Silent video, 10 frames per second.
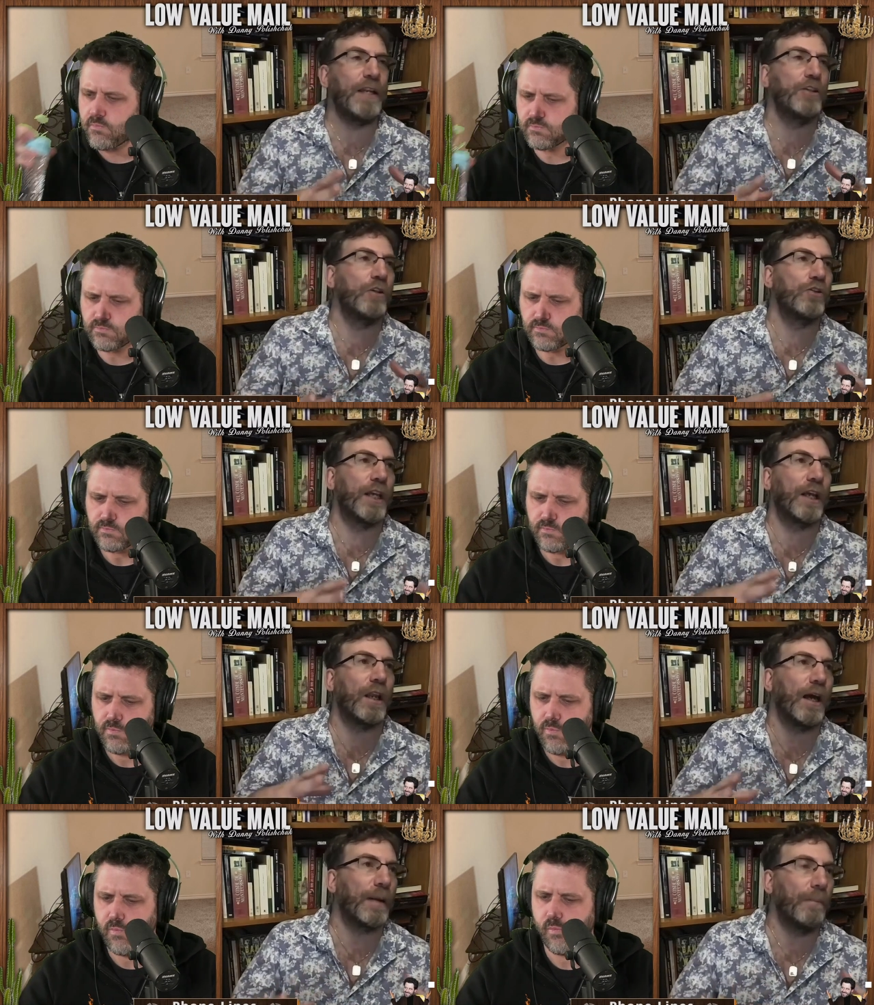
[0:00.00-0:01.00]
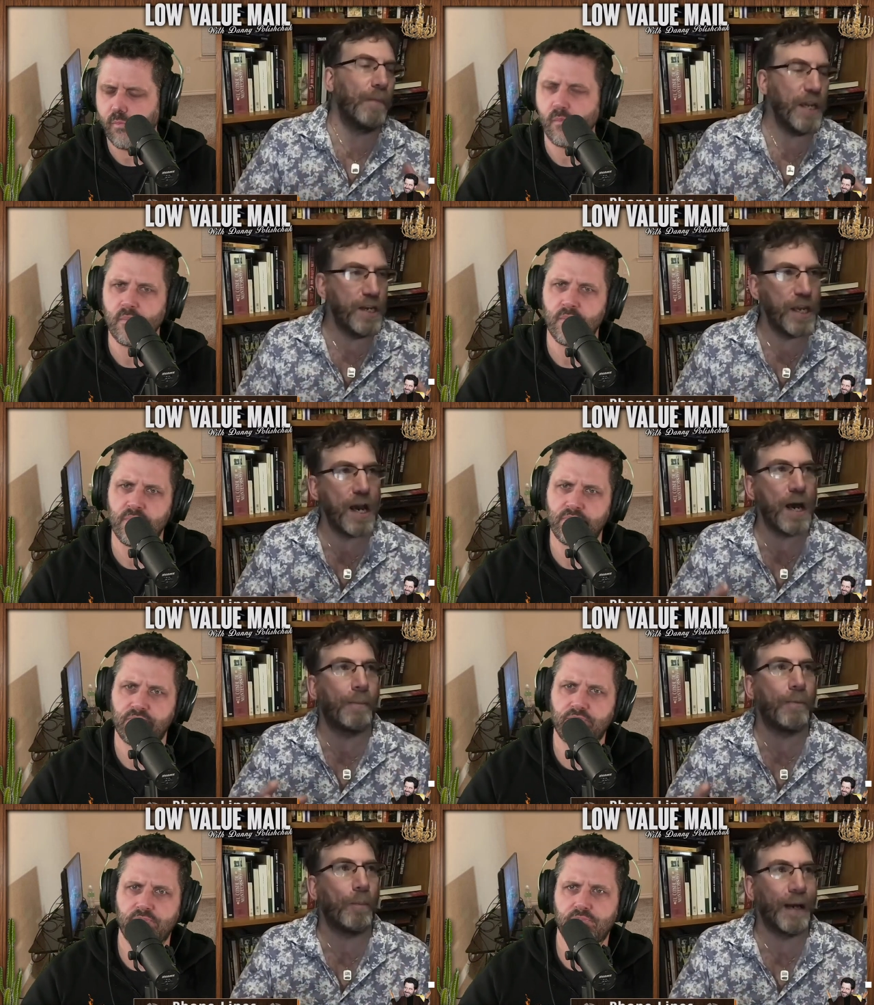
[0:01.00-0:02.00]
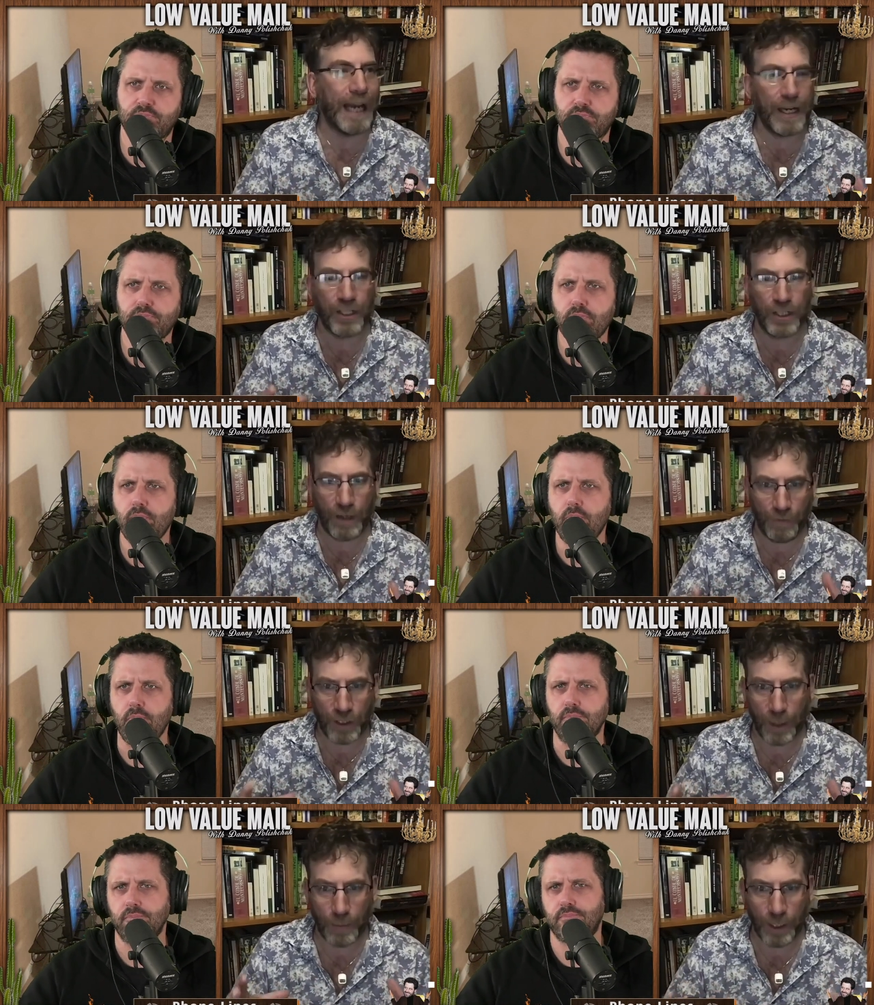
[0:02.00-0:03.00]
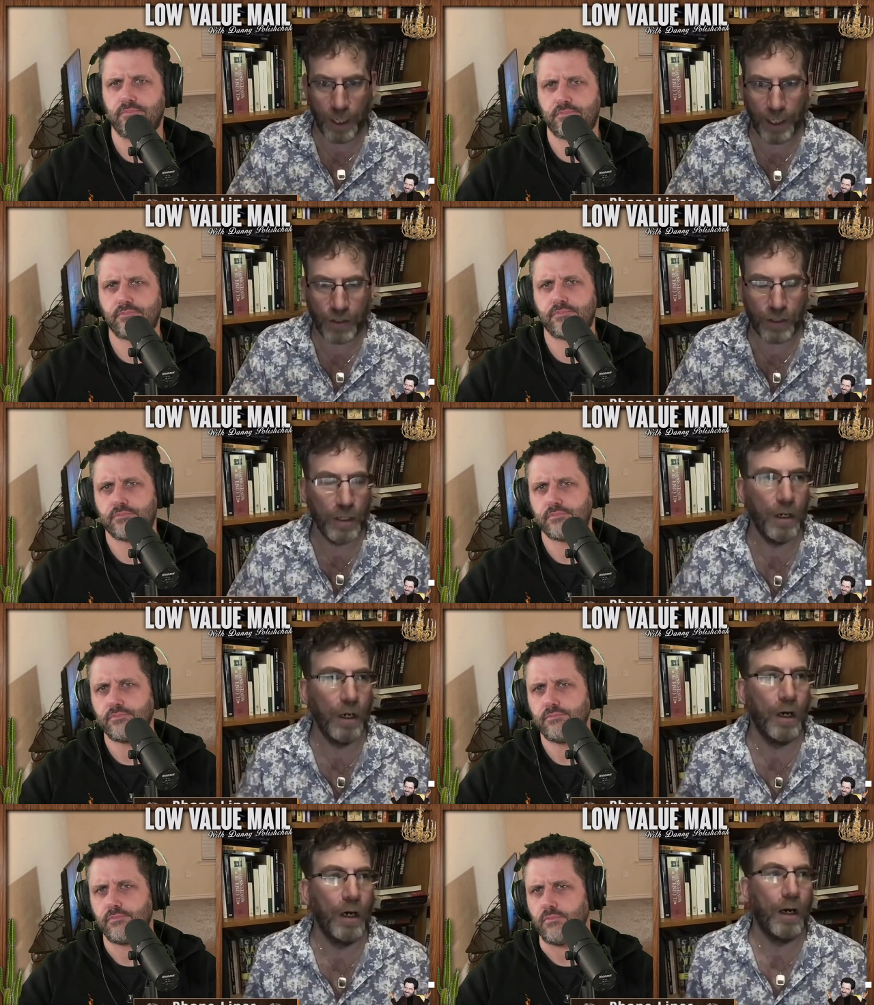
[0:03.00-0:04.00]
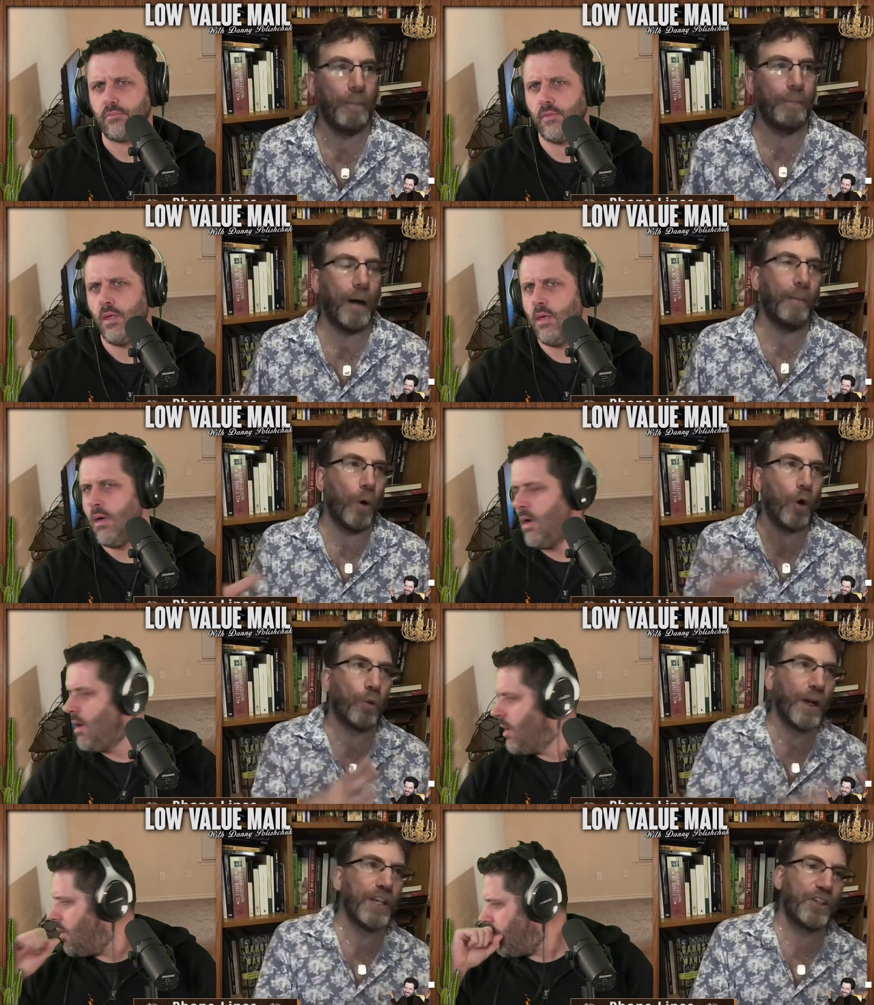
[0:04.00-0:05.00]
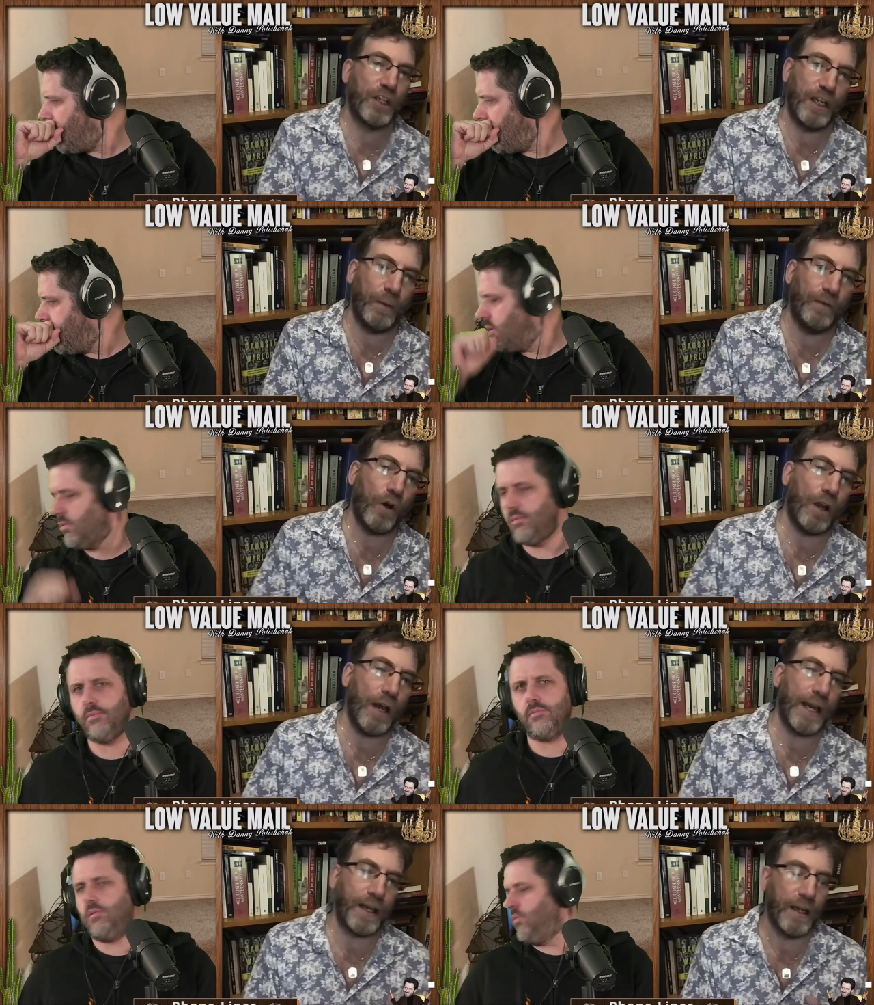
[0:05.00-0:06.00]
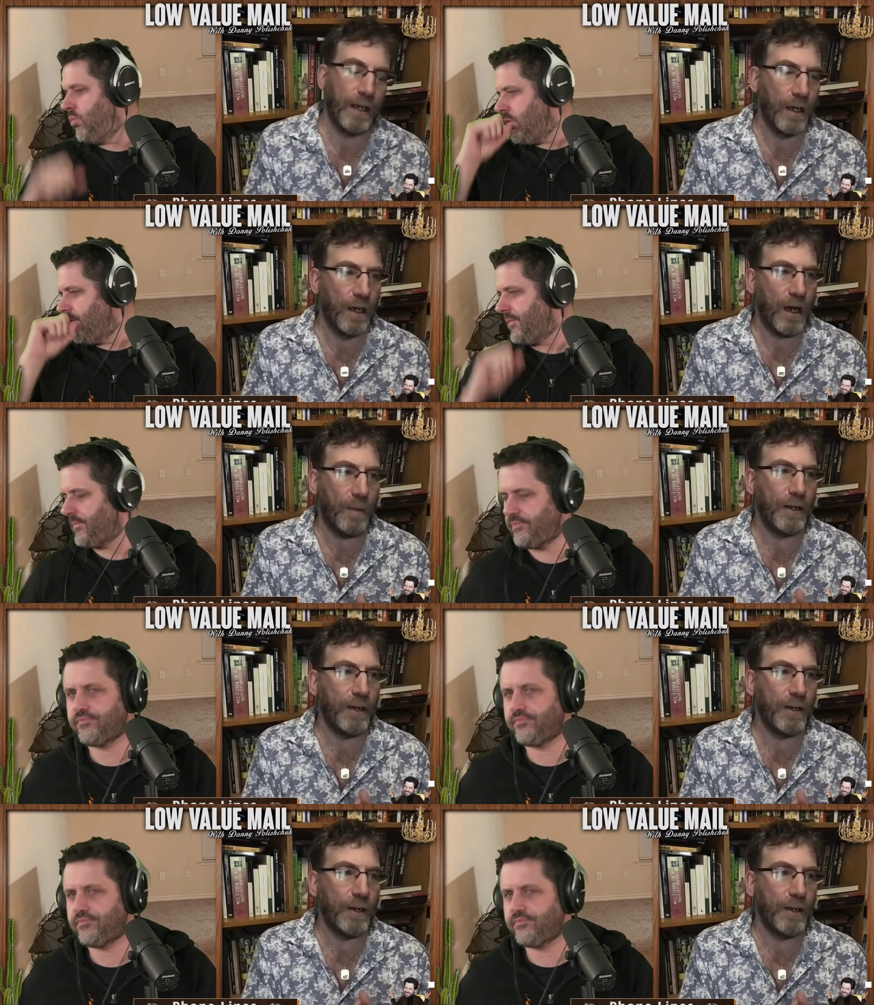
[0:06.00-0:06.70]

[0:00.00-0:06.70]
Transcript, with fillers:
Speaker 1: using like media and propaganda stuff for some years, but more recently we've got like, and